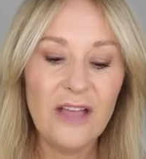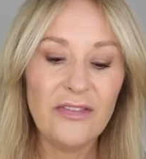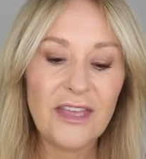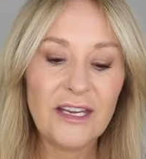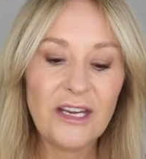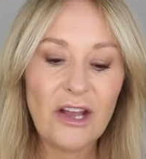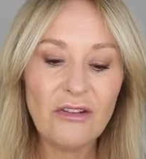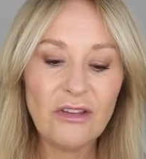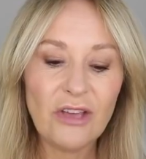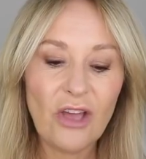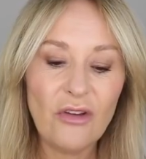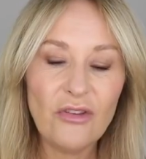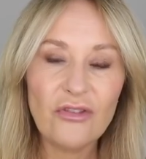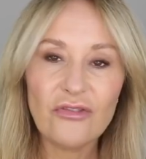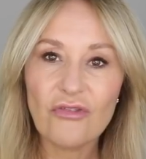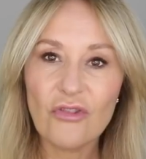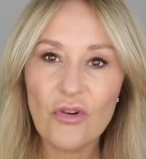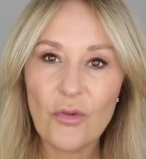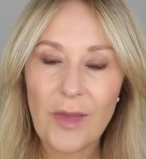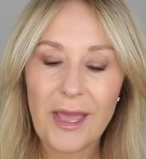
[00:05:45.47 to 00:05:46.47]
They don't go
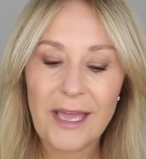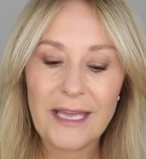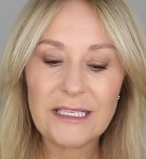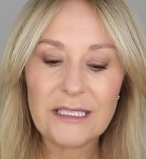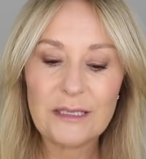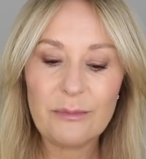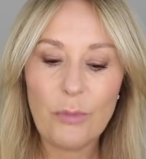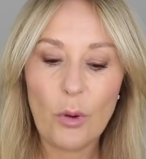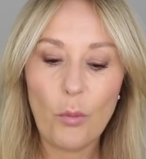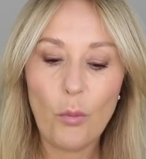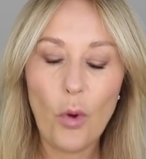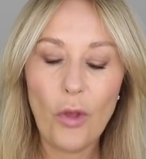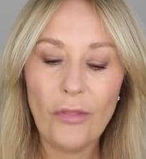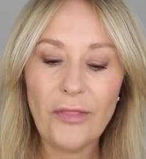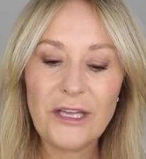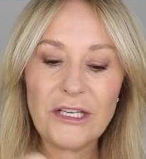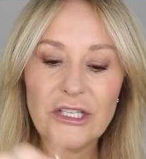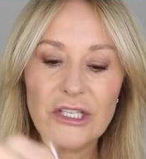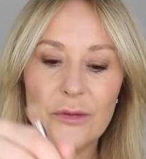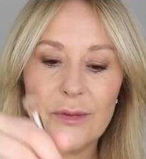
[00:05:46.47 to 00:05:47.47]
through it, but what
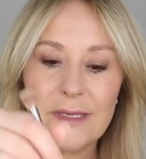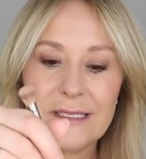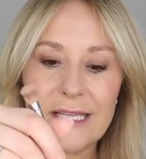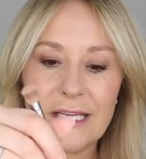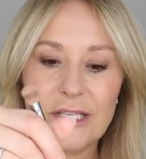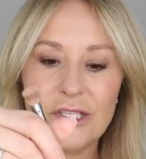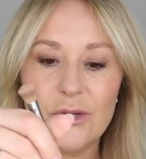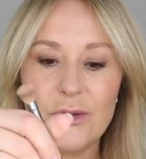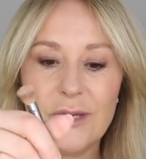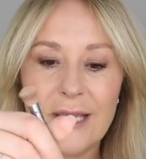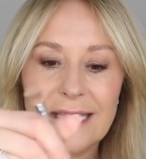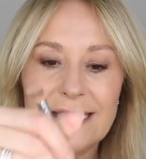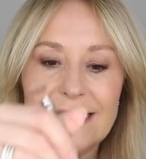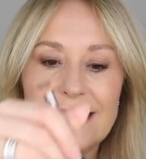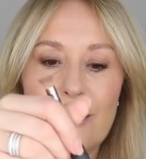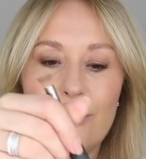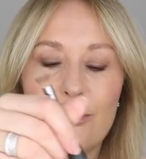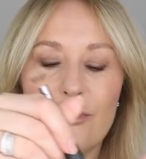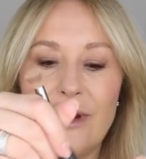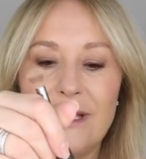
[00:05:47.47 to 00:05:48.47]
they do is they do get
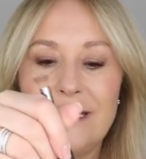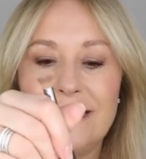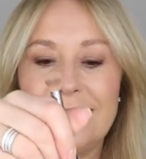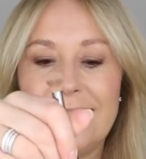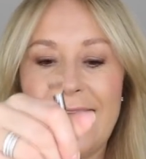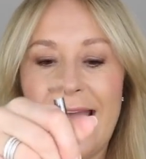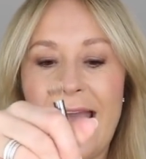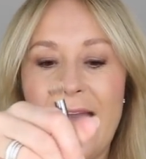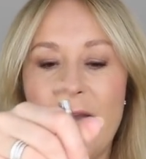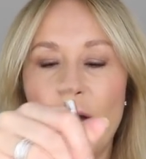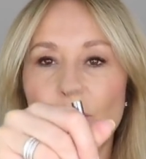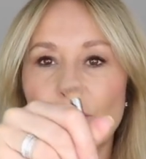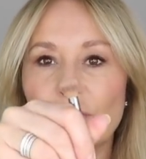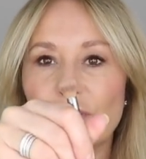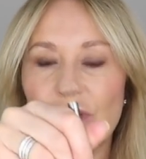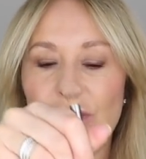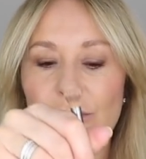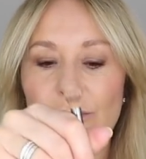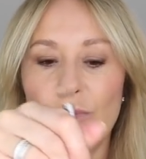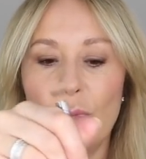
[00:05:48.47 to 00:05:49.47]
separated
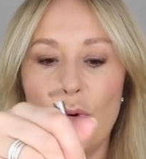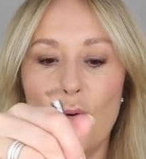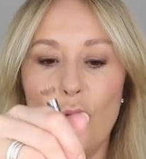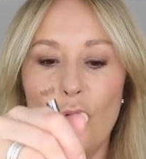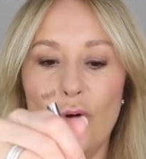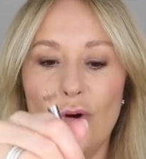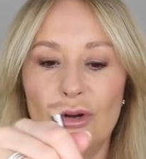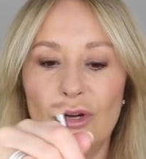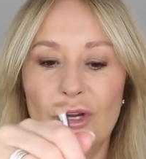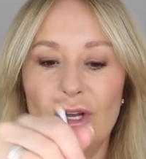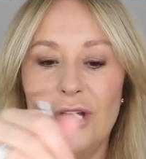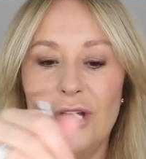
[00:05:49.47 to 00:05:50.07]
out more.